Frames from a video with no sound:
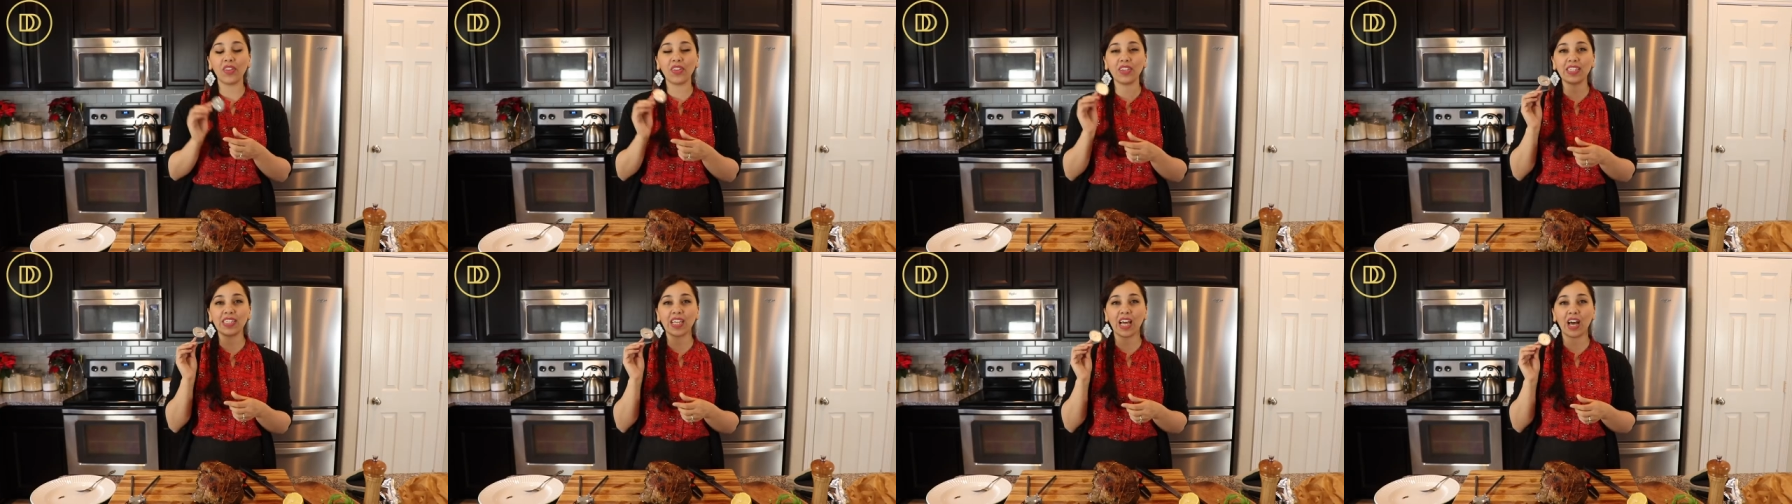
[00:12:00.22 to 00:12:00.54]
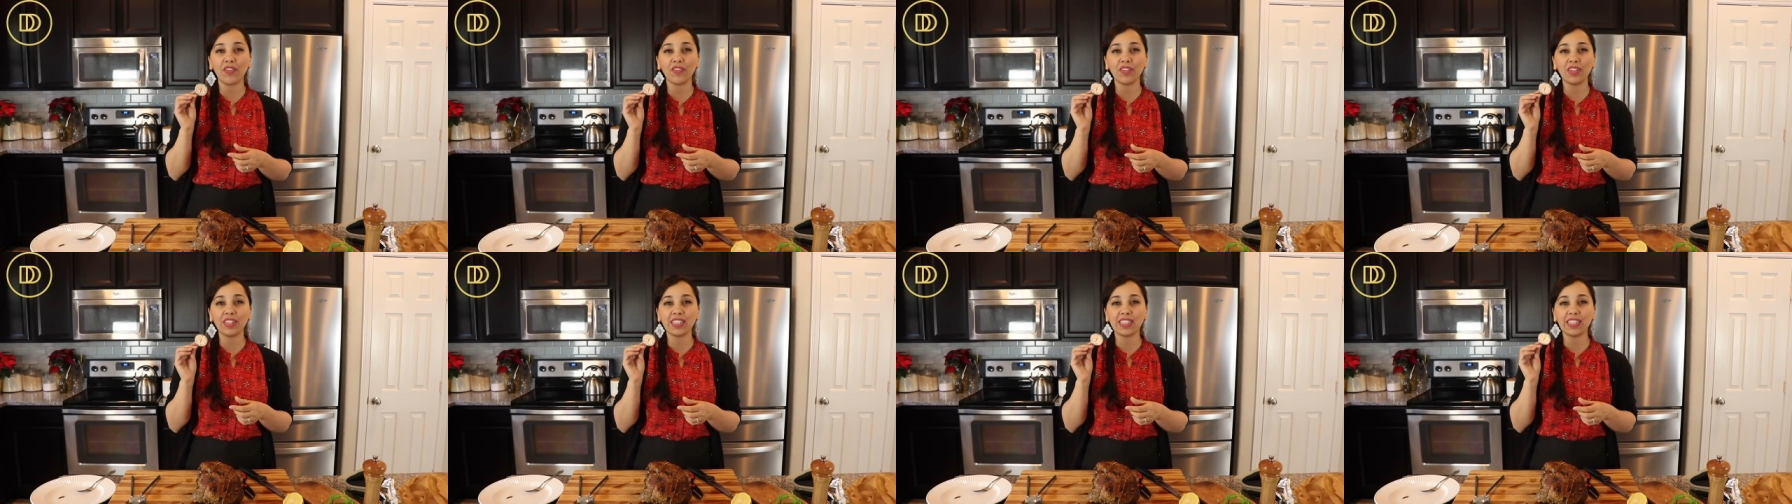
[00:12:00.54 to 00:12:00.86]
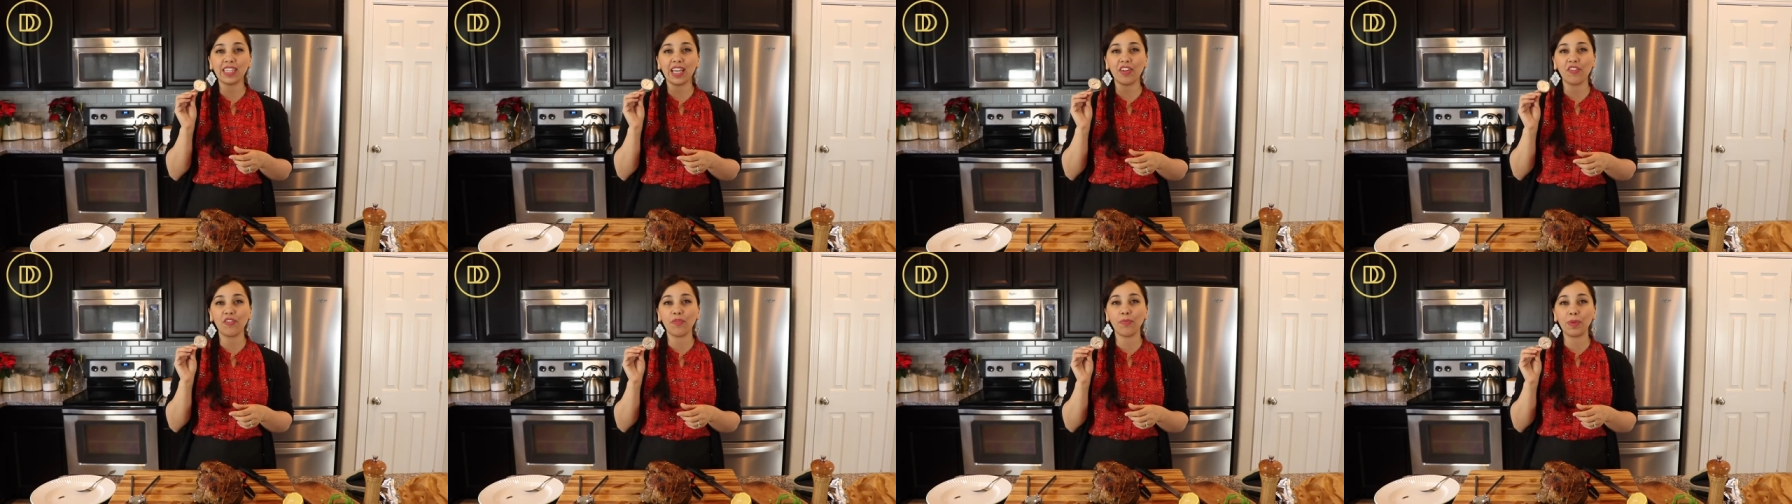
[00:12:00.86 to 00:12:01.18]
of these
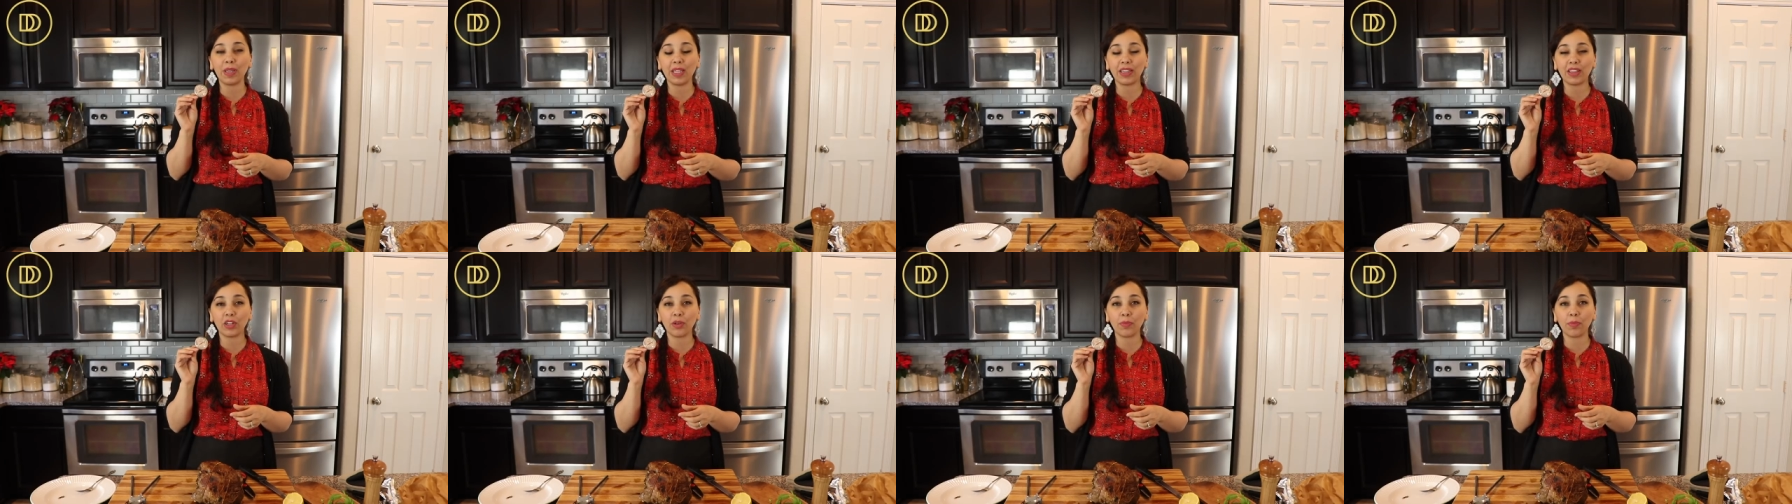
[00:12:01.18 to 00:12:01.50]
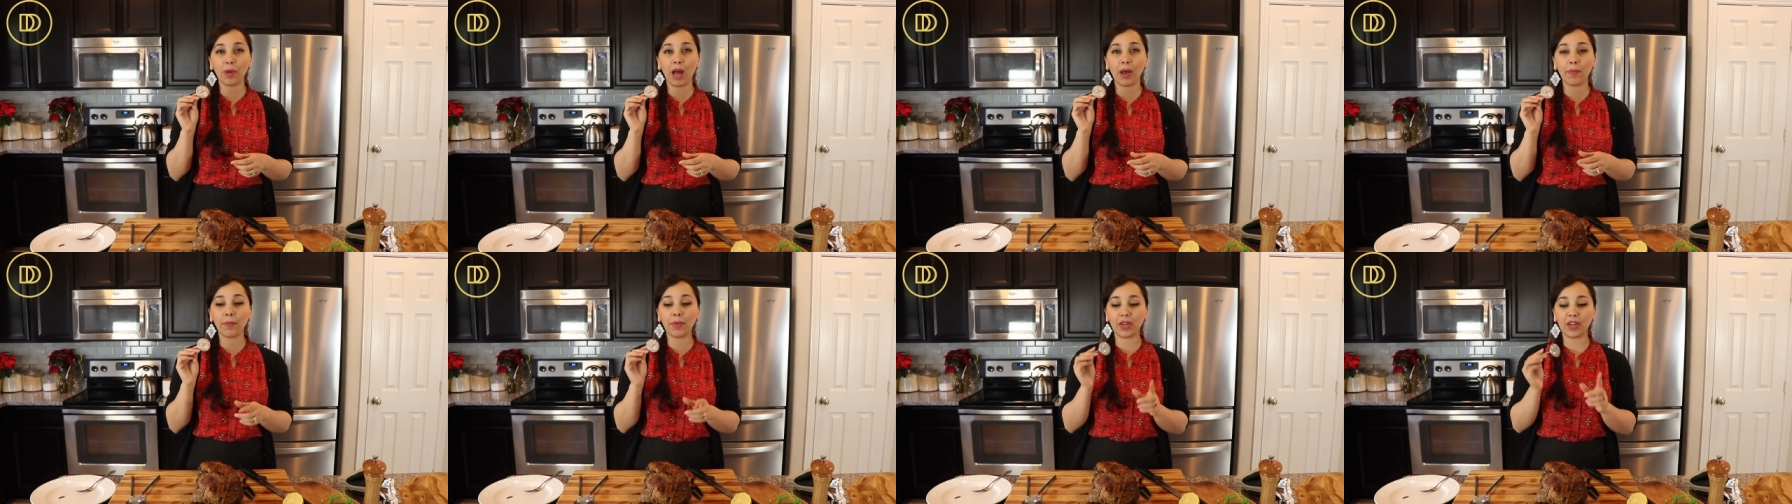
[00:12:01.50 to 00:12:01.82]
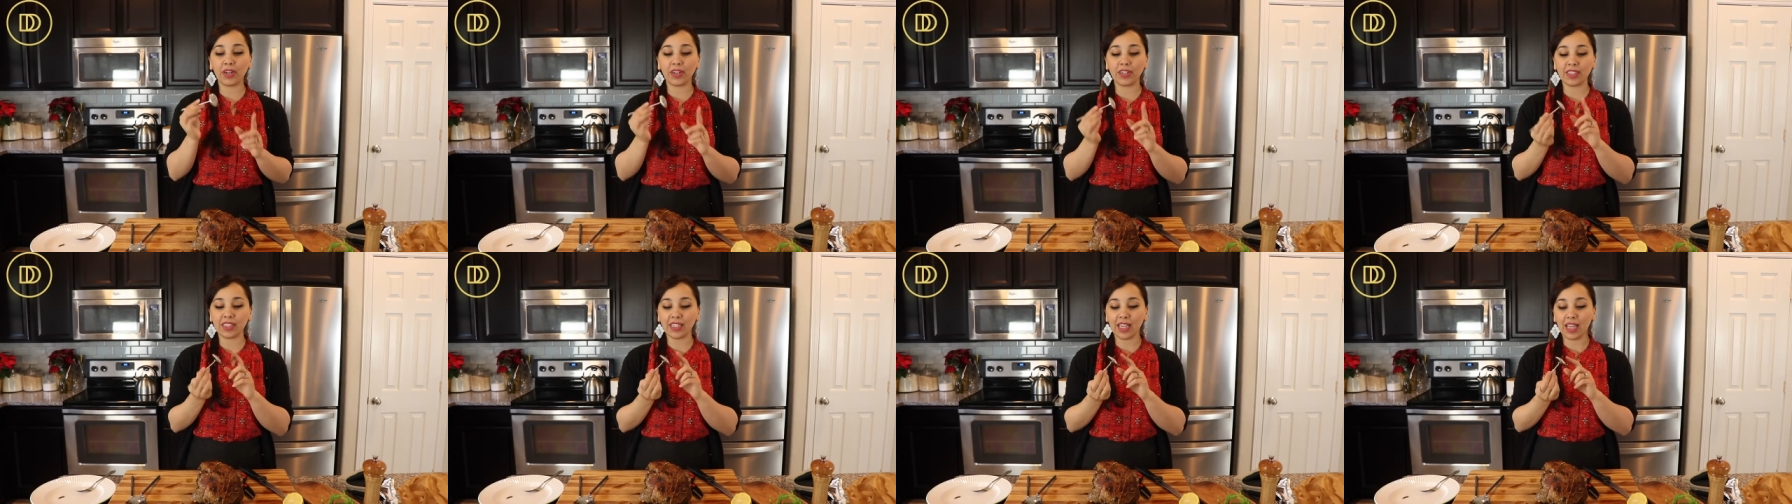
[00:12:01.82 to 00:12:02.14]
oven-safe meat
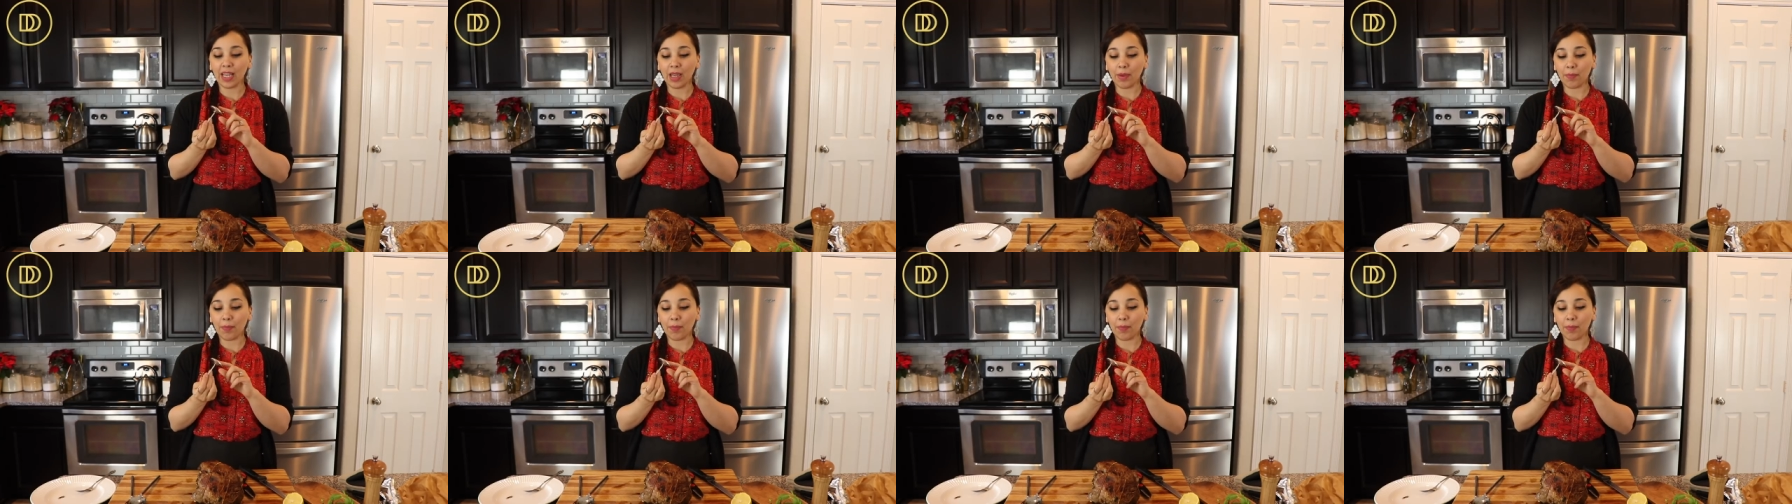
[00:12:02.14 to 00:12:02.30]
thermometers,